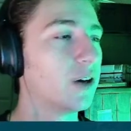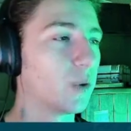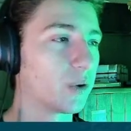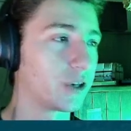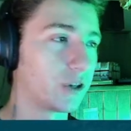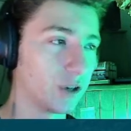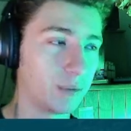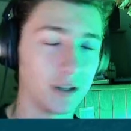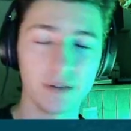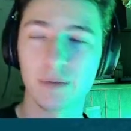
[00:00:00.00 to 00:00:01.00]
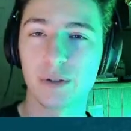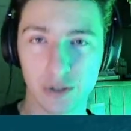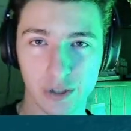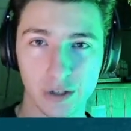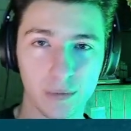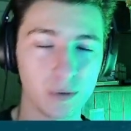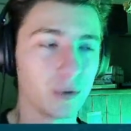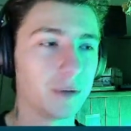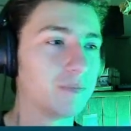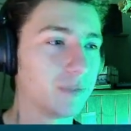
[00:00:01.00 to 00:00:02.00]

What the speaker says: or the Kerman, which is the human one,